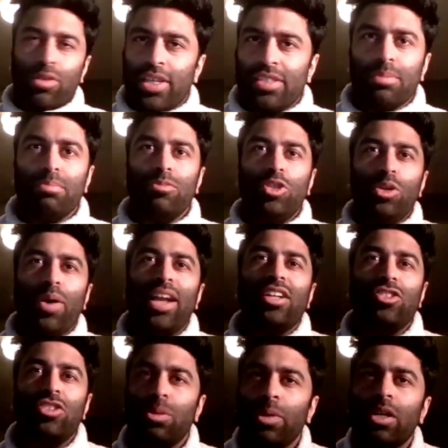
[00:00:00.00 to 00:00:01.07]
thought there's some new
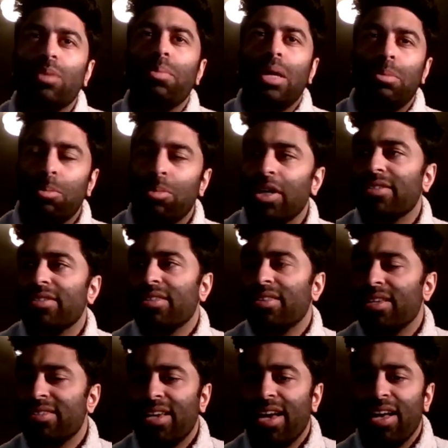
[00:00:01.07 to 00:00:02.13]
energy we could maybe bring to
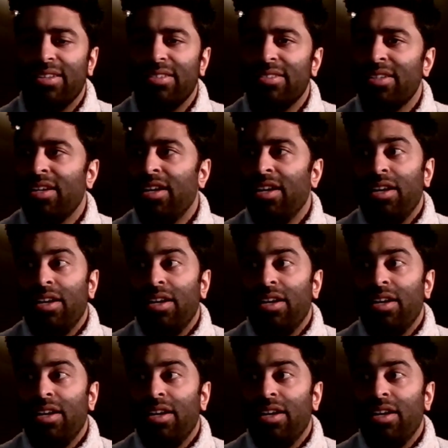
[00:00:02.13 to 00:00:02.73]
this. And